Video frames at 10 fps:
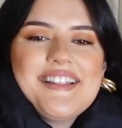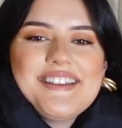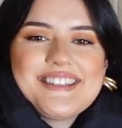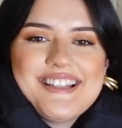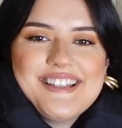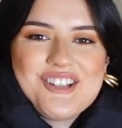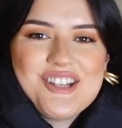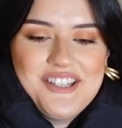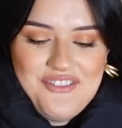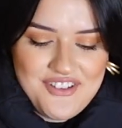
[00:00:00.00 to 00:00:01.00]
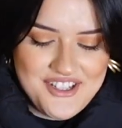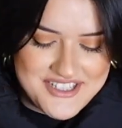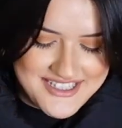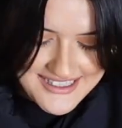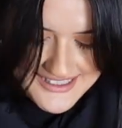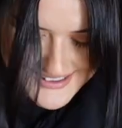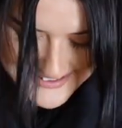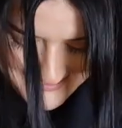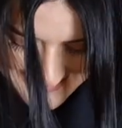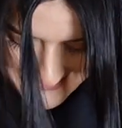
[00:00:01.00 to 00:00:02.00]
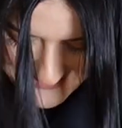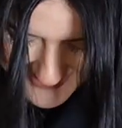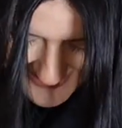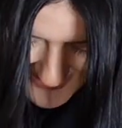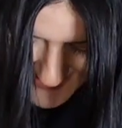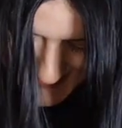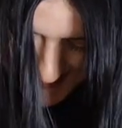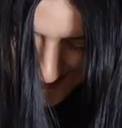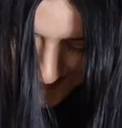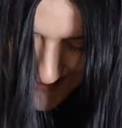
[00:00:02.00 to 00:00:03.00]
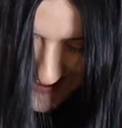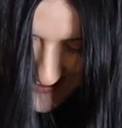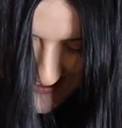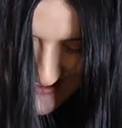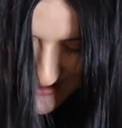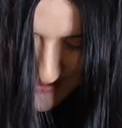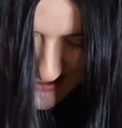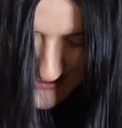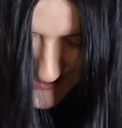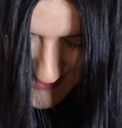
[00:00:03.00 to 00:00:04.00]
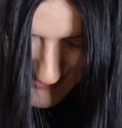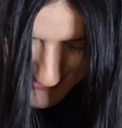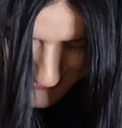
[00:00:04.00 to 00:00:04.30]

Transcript: This literally feels like getting into bed.